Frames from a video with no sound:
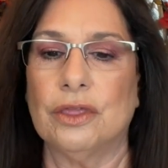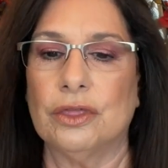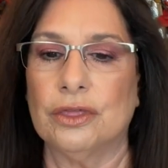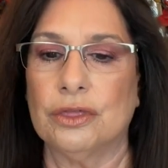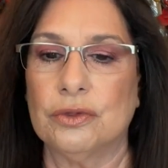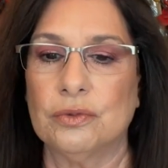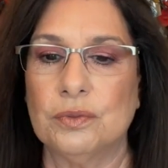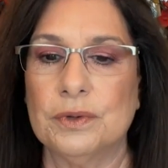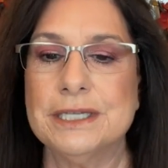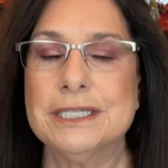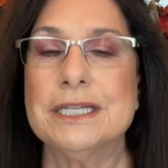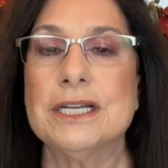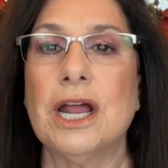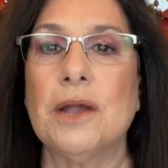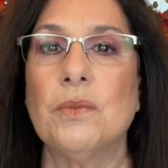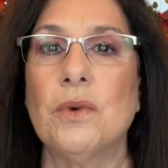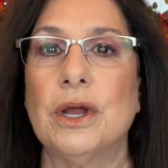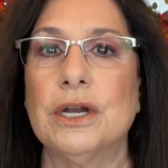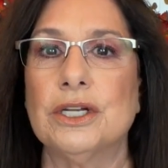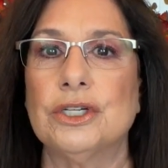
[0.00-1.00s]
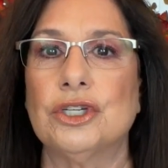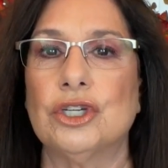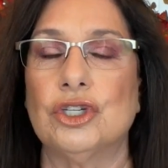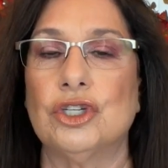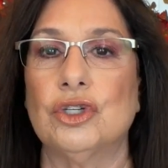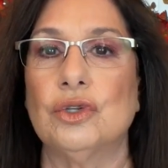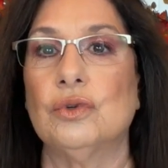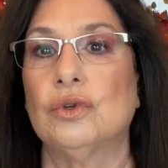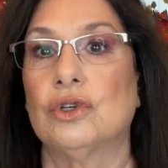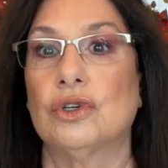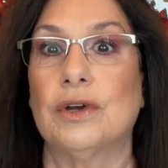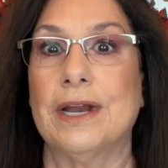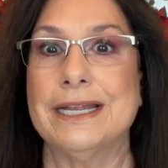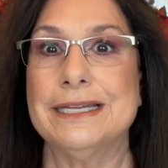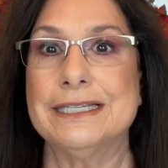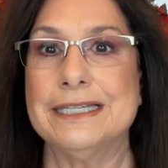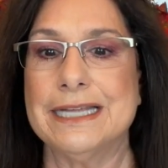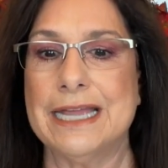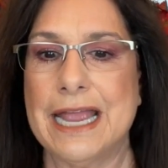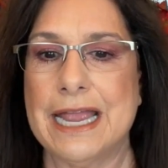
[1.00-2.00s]
The reason I wanted to do
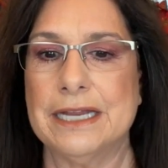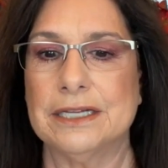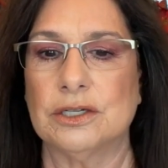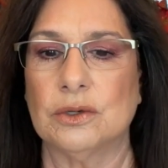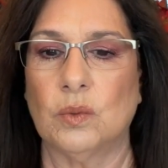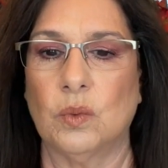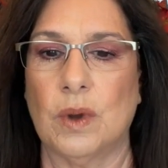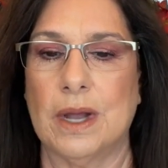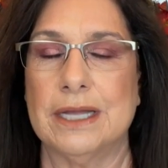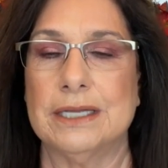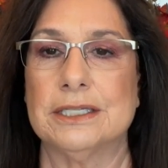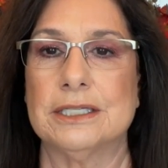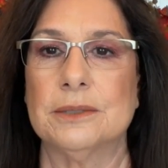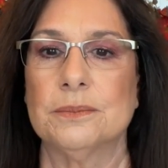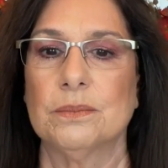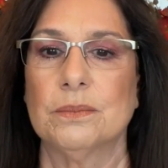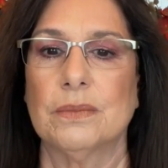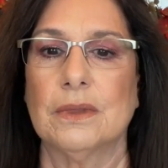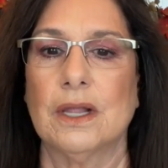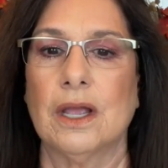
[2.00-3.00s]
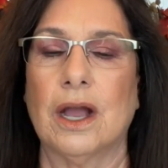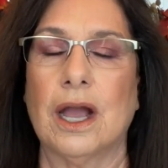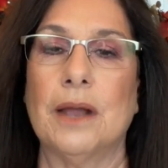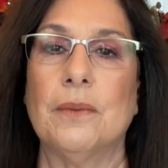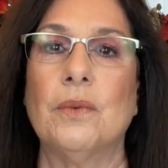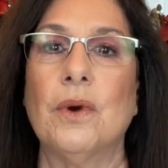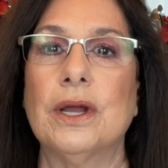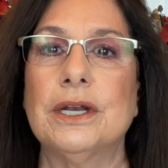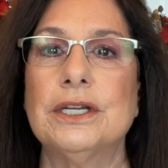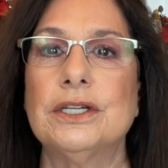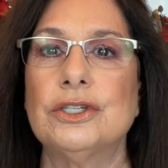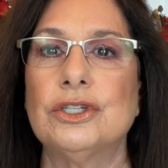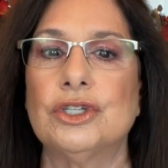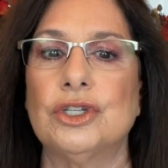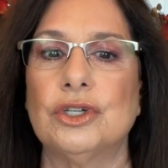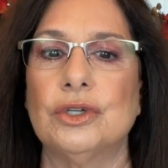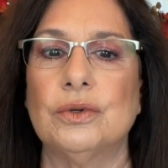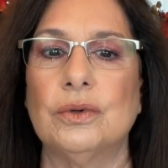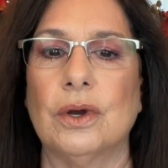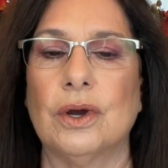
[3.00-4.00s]
Crazy Eight was I wanted
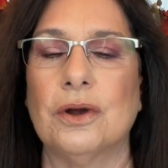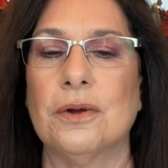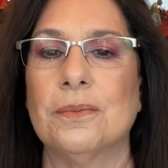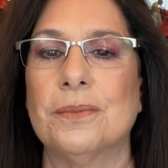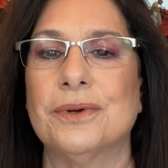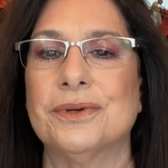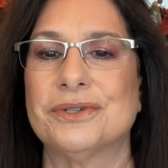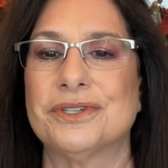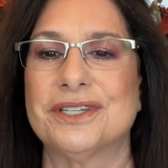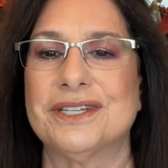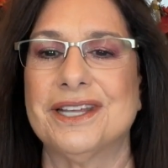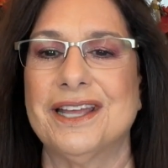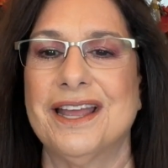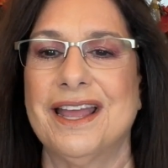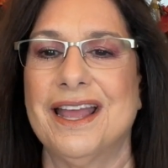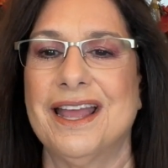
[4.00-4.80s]
to almost